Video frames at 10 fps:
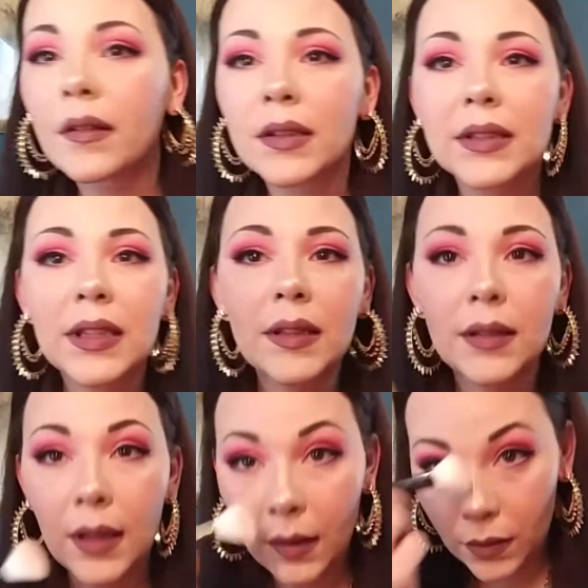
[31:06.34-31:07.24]
It did
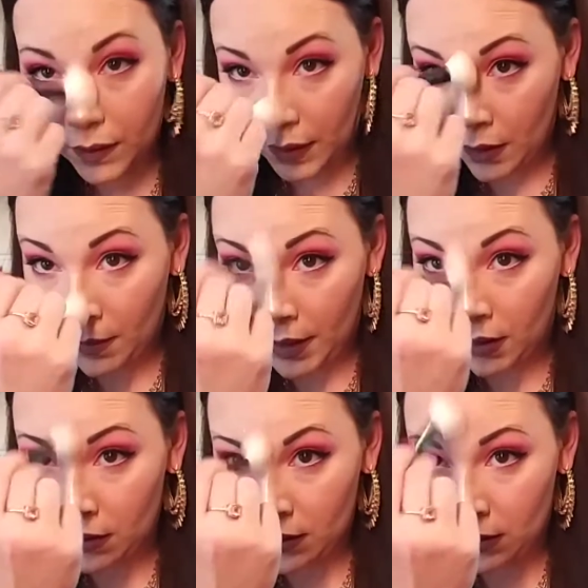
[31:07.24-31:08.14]
overdo my
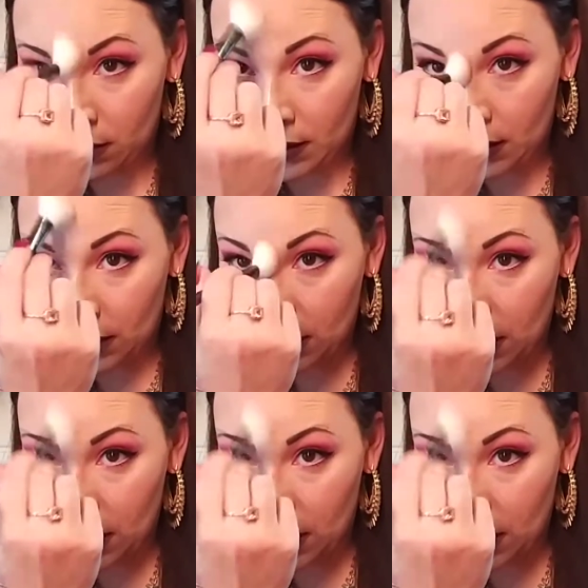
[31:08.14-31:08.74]
nose a little bit.